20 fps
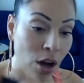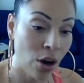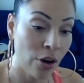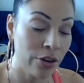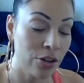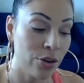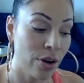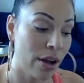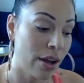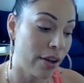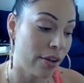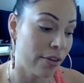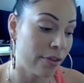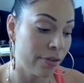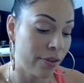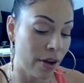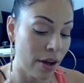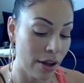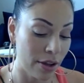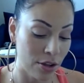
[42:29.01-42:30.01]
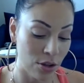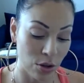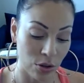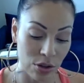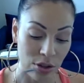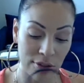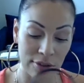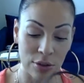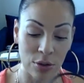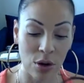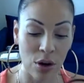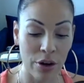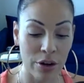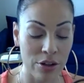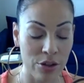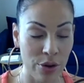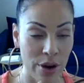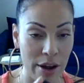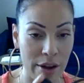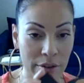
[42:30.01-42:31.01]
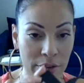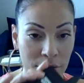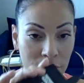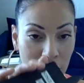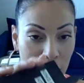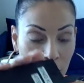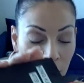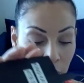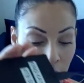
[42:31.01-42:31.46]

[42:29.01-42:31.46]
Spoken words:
These little hard drives